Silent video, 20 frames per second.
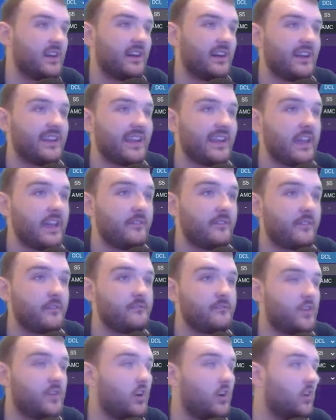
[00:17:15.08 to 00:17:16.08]
Nathan
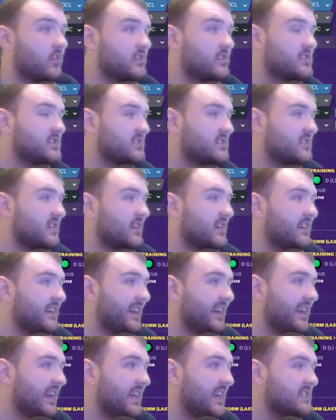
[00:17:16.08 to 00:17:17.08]
Fox
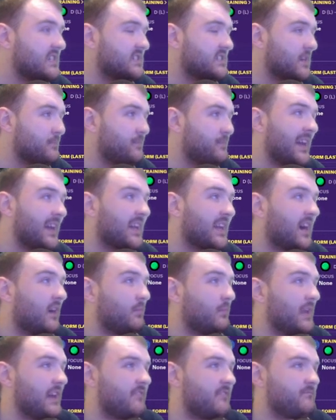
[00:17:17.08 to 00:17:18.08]
is the backup
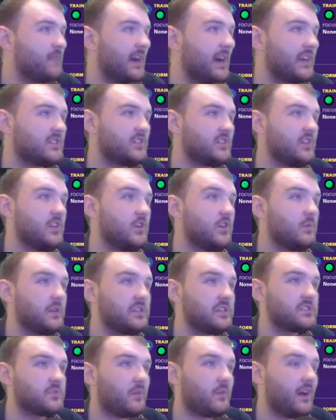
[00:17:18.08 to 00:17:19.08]
left back to Louis
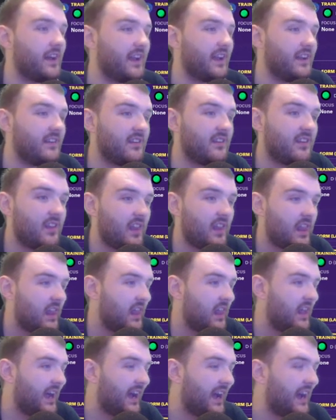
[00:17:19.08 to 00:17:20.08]
Swain,
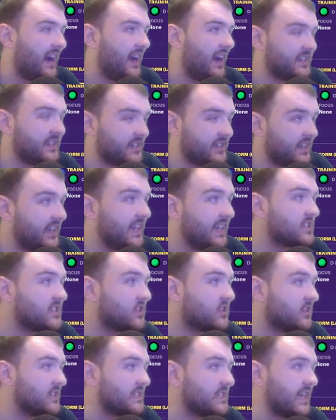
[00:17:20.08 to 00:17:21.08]
and he's
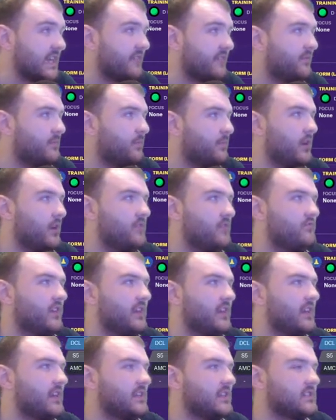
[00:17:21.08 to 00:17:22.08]
got a 7 point
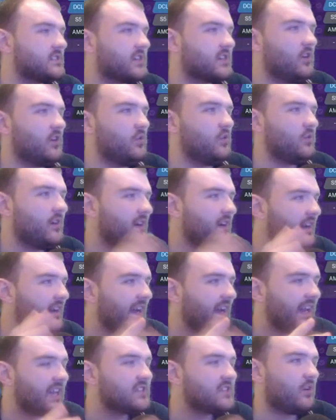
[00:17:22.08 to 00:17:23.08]
rating, so
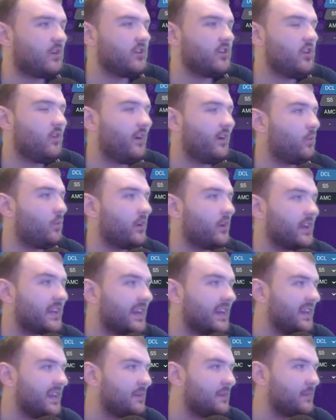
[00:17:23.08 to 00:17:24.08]
he's one who I want to
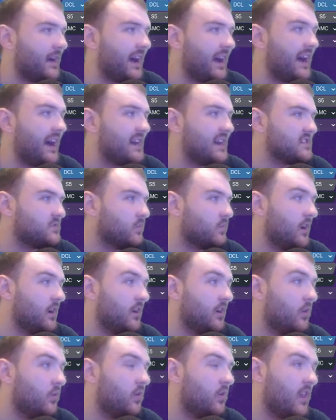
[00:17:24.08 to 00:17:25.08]
keep as
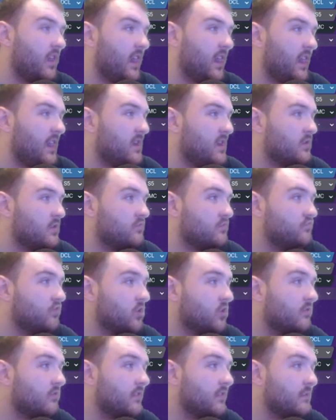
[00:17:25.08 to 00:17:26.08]
well.
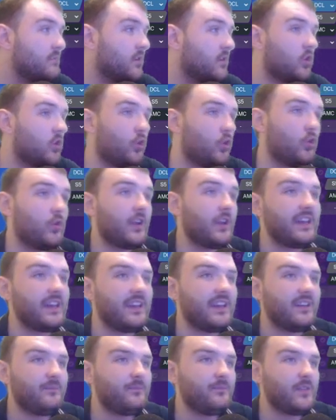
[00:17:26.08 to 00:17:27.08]
Rory McAuley,
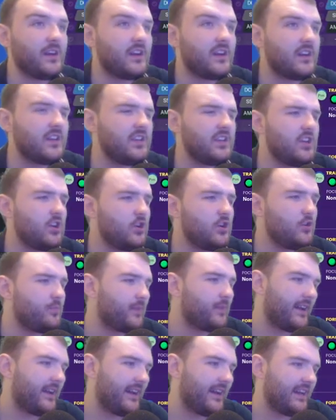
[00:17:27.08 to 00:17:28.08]
you
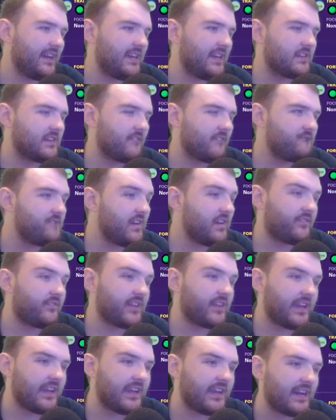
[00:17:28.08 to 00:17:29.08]
played
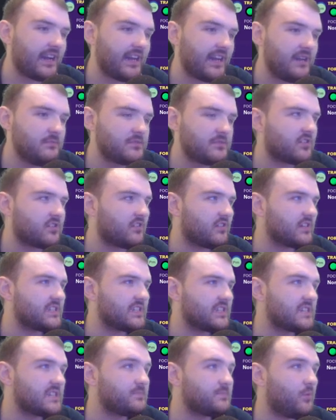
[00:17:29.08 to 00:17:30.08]
15 games, got a
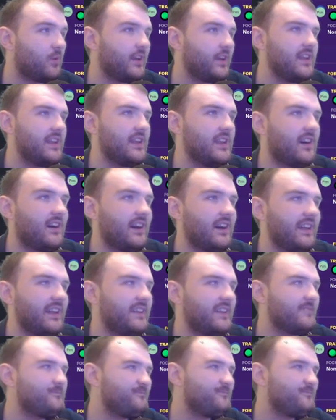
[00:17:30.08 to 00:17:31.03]
6.9.